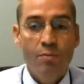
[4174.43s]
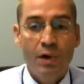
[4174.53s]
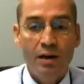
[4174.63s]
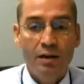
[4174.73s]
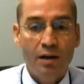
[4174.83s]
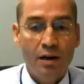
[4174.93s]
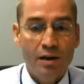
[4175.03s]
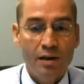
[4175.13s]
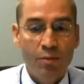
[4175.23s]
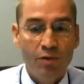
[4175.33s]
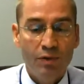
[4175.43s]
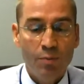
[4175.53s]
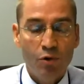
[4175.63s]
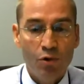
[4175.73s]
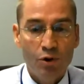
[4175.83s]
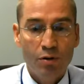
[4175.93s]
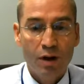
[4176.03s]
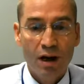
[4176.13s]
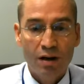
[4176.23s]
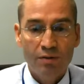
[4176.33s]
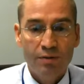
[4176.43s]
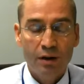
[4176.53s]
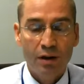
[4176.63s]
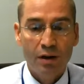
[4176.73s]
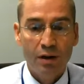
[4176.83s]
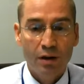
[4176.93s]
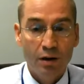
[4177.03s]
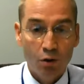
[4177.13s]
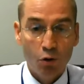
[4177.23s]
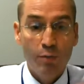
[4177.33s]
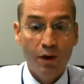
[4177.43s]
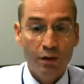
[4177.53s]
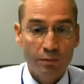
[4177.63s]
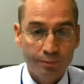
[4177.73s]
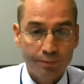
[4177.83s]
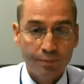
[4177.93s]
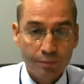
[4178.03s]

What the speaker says: But some of them also have a global